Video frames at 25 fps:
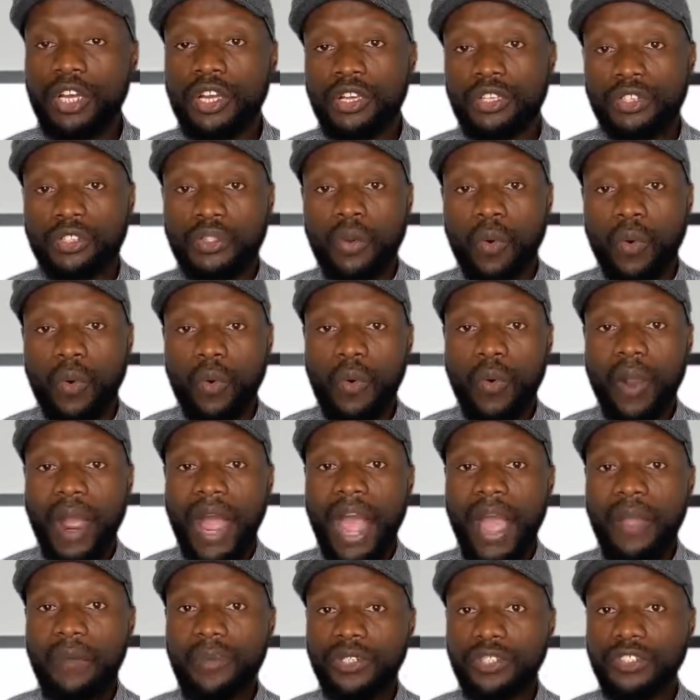So
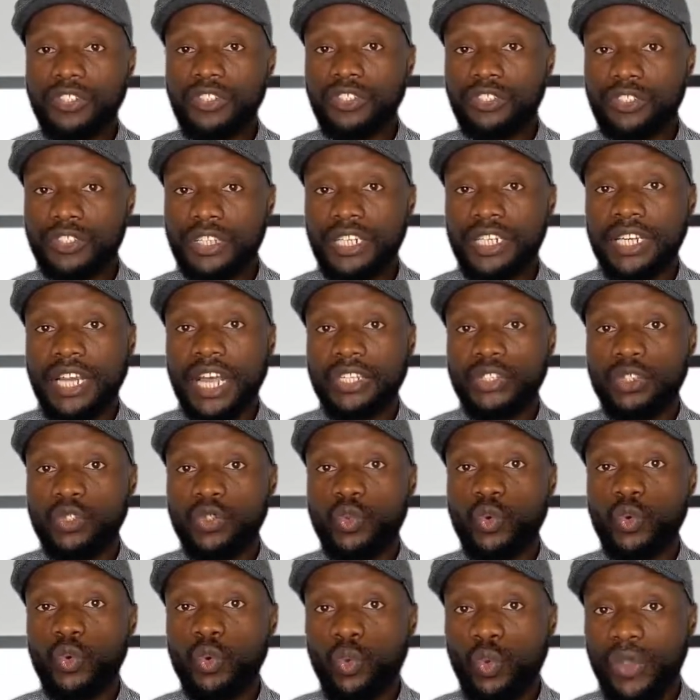I was using that
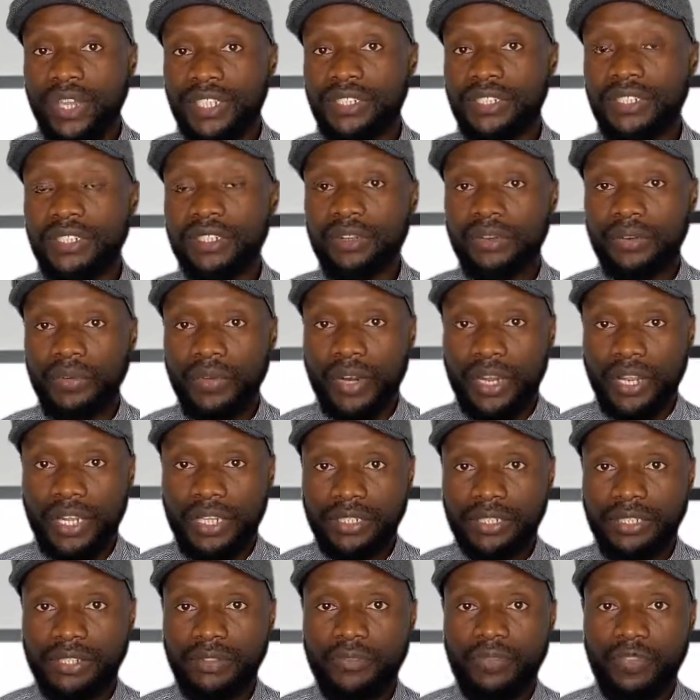2 weeks
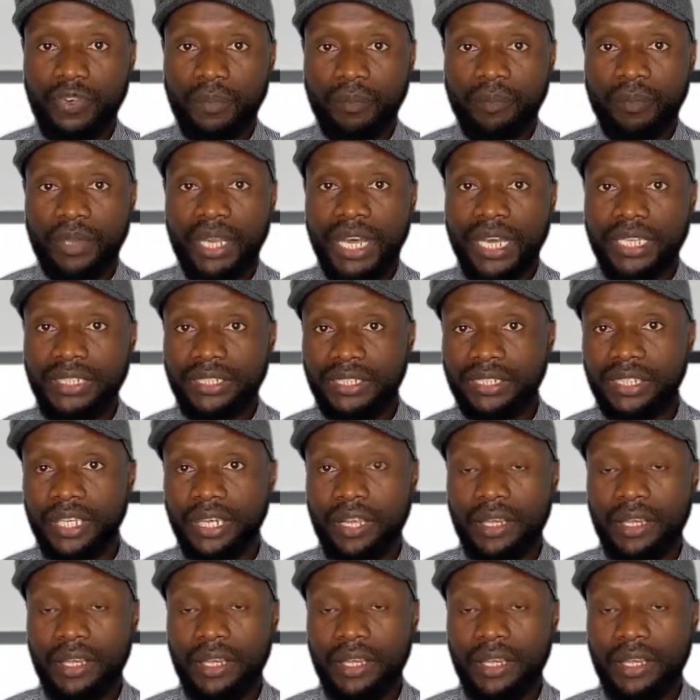grace from that